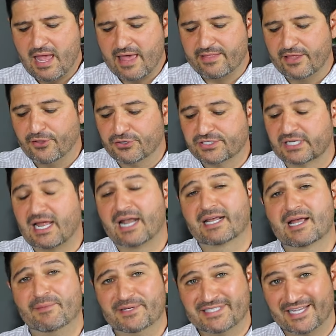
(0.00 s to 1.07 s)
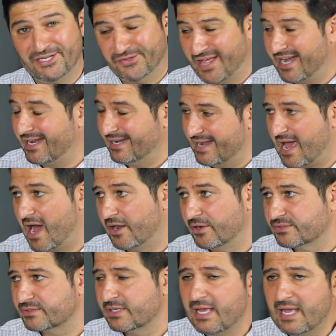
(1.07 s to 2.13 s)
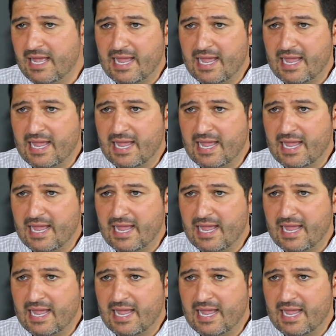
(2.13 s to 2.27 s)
And then there's a lot of companies that do that in-house.